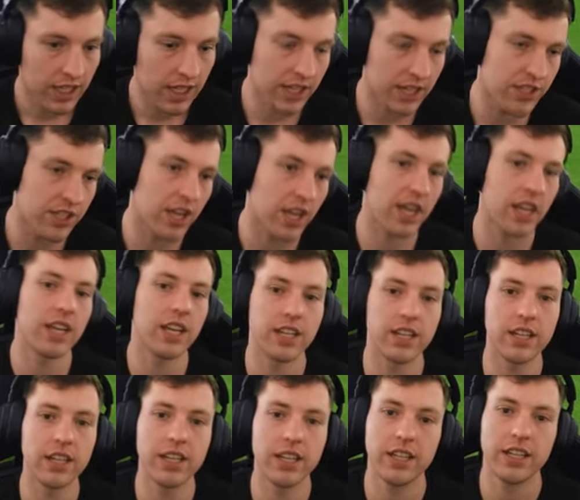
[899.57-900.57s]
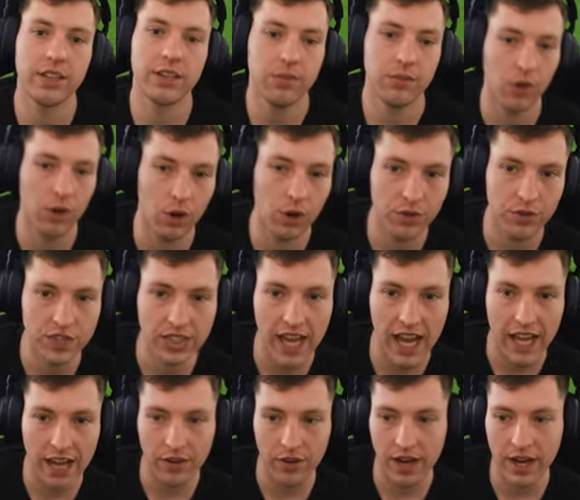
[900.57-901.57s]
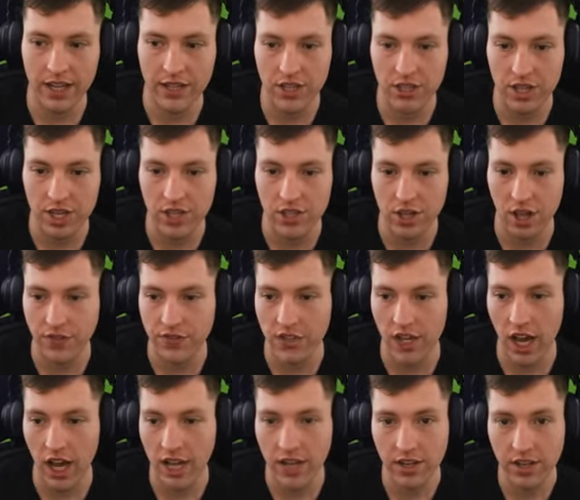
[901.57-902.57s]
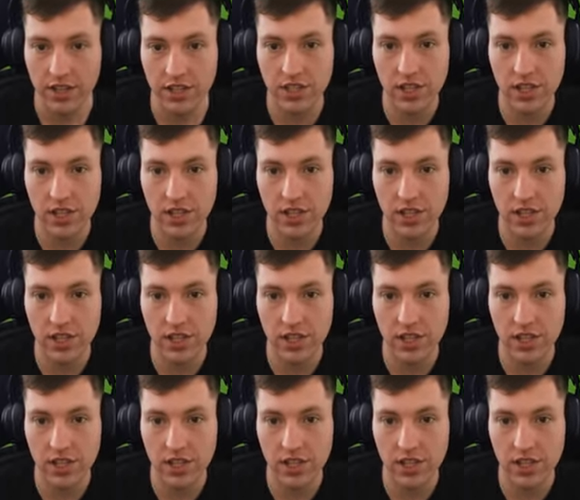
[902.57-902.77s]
That's in. Wolves counter us. He's offside.